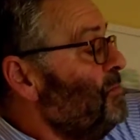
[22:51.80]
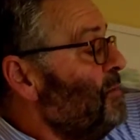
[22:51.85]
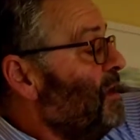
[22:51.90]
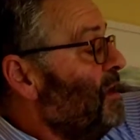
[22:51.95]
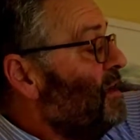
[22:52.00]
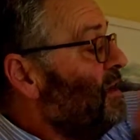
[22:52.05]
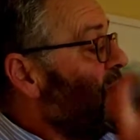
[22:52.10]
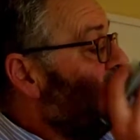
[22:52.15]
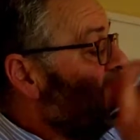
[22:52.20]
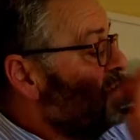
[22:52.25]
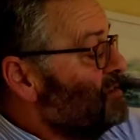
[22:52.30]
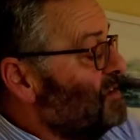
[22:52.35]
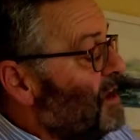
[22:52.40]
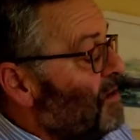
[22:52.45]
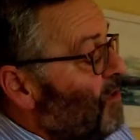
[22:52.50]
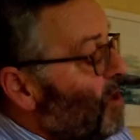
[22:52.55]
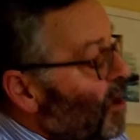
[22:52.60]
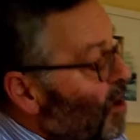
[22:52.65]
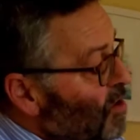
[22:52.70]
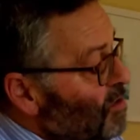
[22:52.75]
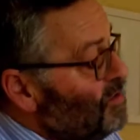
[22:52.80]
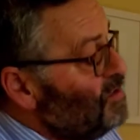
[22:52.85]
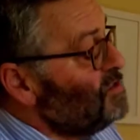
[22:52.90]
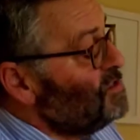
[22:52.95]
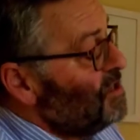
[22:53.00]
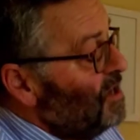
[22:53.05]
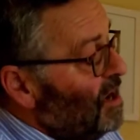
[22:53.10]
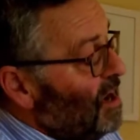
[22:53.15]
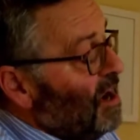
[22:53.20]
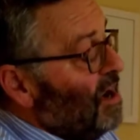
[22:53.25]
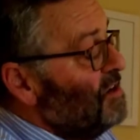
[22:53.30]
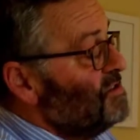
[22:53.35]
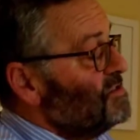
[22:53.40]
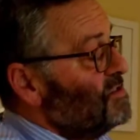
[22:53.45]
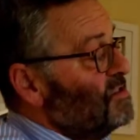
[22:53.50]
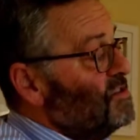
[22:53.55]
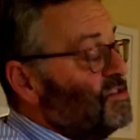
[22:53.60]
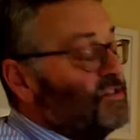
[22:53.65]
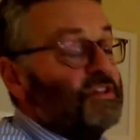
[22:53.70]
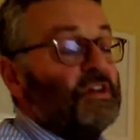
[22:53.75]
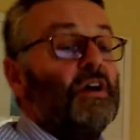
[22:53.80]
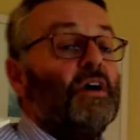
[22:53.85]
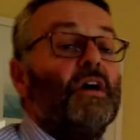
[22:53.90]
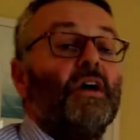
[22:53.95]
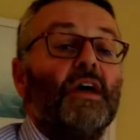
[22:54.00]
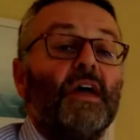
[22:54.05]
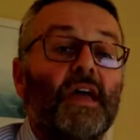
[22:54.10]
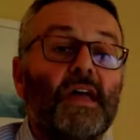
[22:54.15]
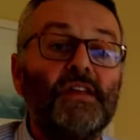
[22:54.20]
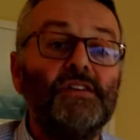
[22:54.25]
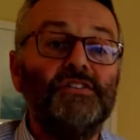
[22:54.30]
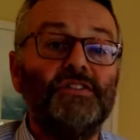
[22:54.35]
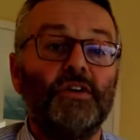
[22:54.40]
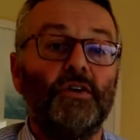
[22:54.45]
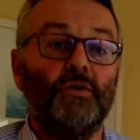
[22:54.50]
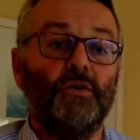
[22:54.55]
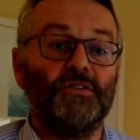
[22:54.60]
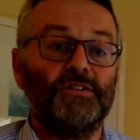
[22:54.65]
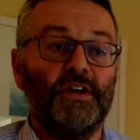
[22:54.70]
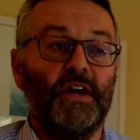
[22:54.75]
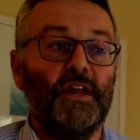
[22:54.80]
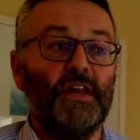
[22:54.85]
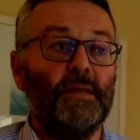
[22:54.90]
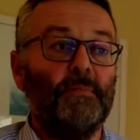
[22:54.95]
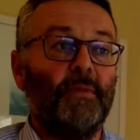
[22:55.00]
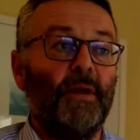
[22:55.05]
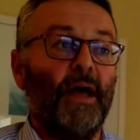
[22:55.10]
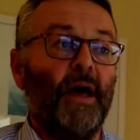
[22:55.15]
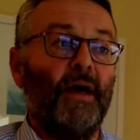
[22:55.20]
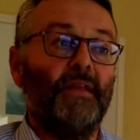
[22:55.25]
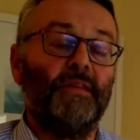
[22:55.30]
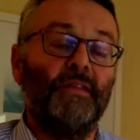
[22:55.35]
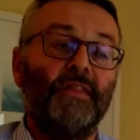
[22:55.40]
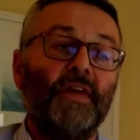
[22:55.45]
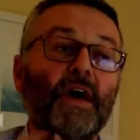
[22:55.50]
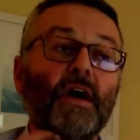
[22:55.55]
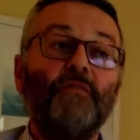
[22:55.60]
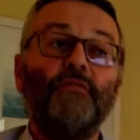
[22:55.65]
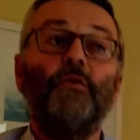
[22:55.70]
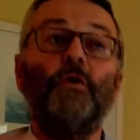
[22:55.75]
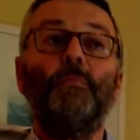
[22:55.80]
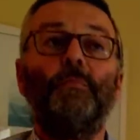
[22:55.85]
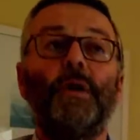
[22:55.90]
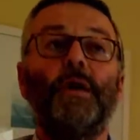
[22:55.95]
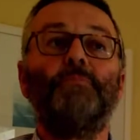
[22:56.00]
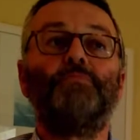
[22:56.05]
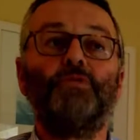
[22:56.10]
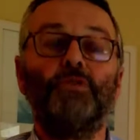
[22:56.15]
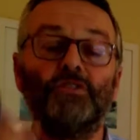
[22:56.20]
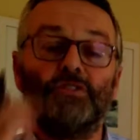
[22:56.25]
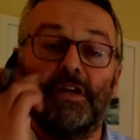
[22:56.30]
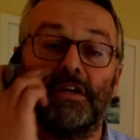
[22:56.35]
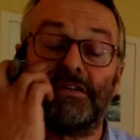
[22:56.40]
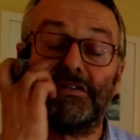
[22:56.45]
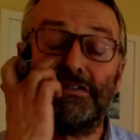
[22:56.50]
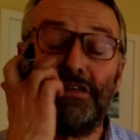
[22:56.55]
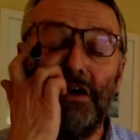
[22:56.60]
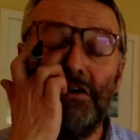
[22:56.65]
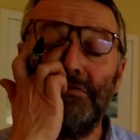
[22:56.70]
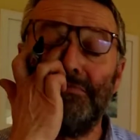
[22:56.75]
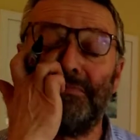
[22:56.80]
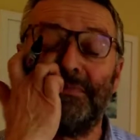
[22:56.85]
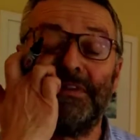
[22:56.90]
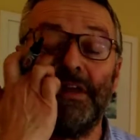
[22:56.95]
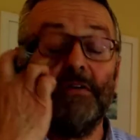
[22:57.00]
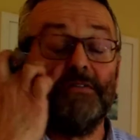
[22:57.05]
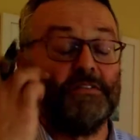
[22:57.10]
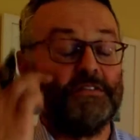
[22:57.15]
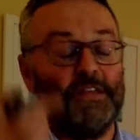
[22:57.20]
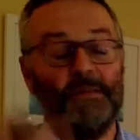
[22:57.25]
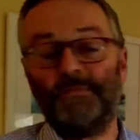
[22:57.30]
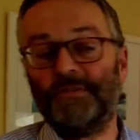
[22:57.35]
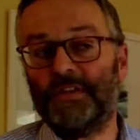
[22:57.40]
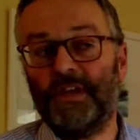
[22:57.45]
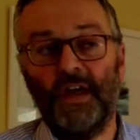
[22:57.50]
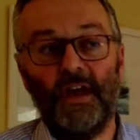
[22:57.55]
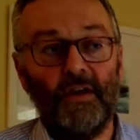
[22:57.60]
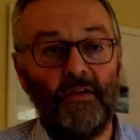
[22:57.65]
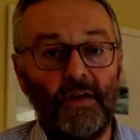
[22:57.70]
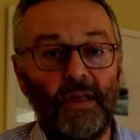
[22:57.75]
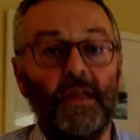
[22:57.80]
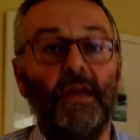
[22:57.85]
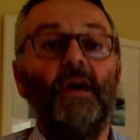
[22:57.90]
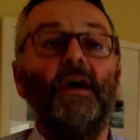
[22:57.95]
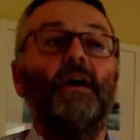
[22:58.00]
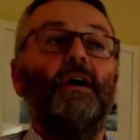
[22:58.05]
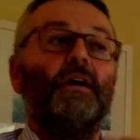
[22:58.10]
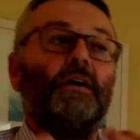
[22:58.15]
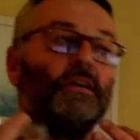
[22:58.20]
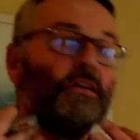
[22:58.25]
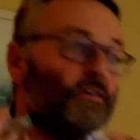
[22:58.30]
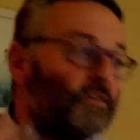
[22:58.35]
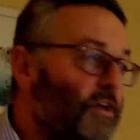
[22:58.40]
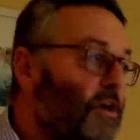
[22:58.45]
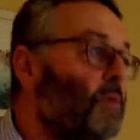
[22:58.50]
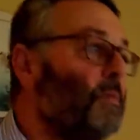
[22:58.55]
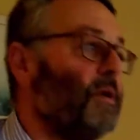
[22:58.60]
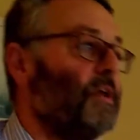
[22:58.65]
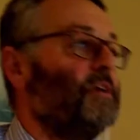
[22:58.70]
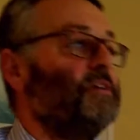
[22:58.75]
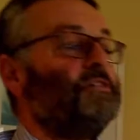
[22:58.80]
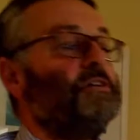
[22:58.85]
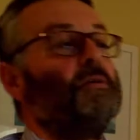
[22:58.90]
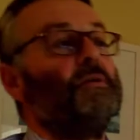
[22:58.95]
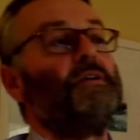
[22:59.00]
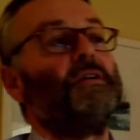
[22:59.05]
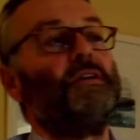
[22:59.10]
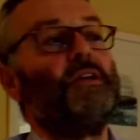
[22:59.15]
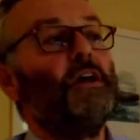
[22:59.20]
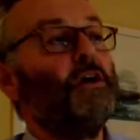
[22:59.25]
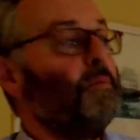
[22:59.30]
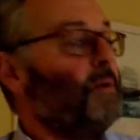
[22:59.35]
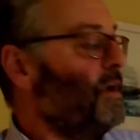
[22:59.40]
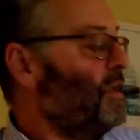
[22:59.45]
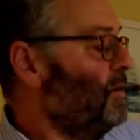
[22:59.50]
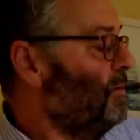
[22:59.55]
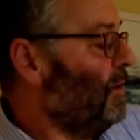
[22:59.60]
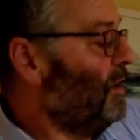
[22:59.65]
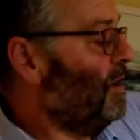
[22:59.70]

them in as their own tasks into your daily plan. And therefore, big projects don't seem scary. You know what you're doing, you know where you